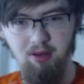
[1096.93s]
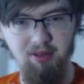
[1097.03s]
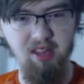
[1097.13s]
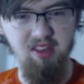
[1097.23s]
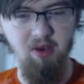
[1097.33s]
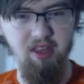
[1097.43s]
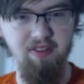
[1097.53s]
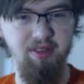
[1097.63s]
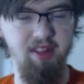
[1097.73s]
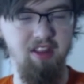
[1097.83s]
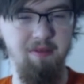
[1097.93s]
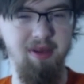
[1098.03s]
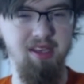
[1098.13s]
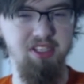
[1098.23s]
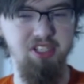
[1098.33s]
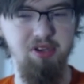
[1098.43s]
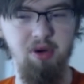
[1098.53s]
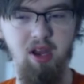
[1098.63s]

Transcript: Let's Go Eevee and Let's Go Pikachu.